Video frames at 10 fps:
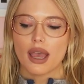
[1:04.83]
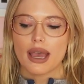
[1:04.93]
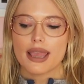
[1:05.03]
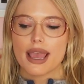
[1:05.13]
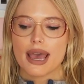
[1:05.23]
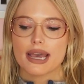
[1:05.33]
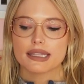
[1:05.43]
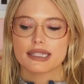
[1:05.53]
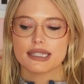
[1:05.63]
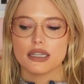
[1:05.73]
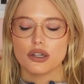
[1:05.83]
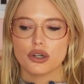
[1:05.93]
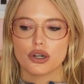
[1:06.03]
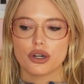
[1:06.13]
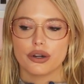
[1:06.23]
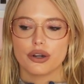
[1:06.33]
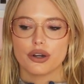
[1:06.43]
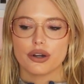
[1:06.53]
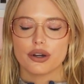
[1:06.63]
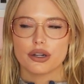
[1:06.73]
I had seen
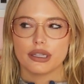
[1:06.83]
her